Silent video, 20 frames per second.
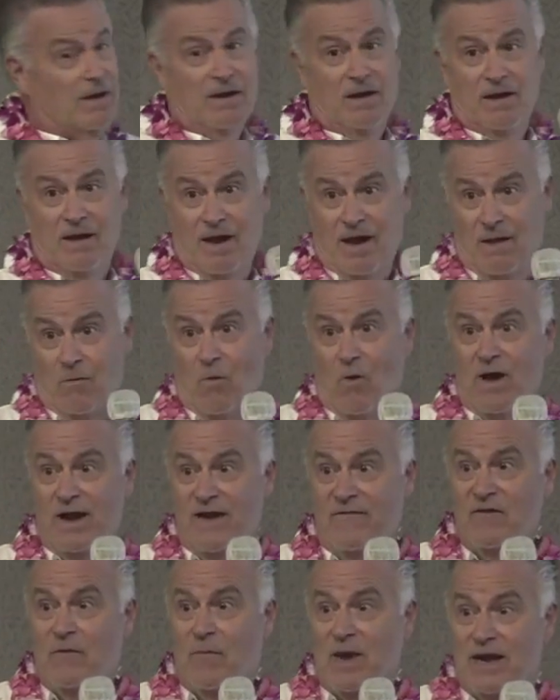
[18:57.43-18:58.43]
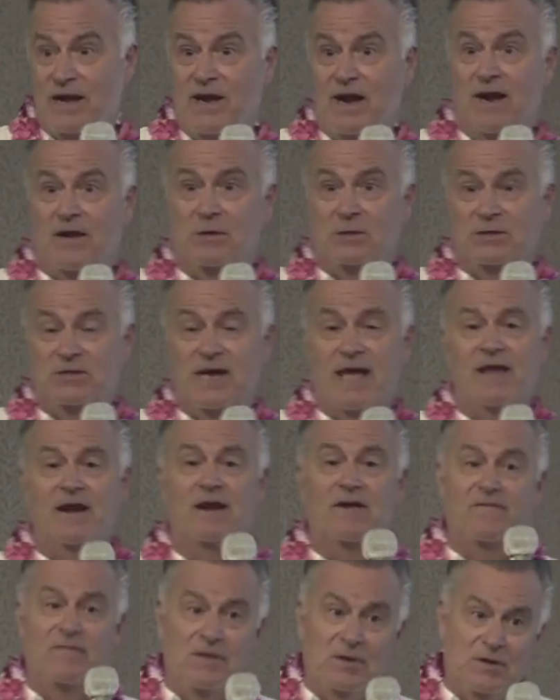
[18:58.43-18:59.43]
I want everybody to understand, and
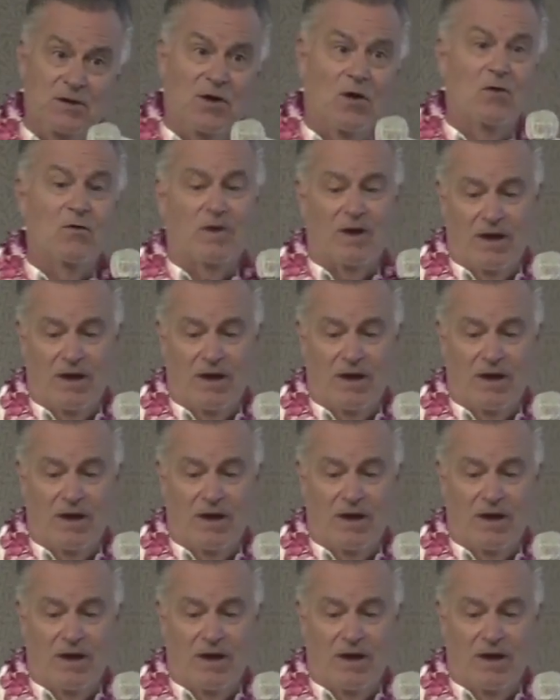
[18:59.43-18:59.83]
if you don't, I